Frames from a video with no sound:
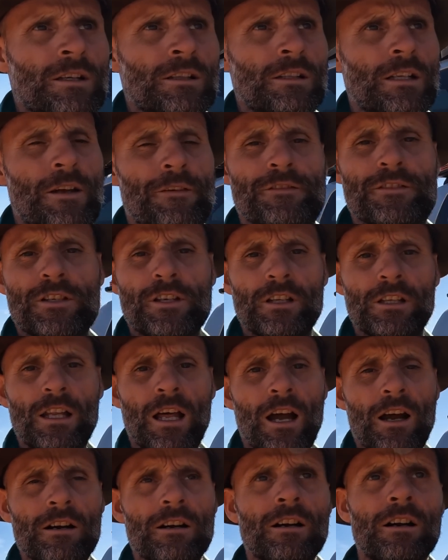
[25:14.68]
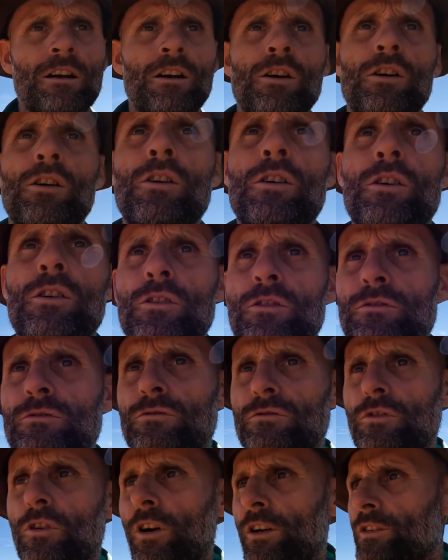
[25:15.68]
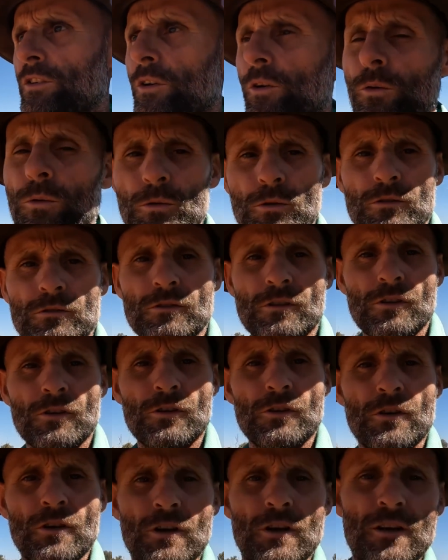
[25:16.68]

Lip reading: left to Uluru, right to Uluru.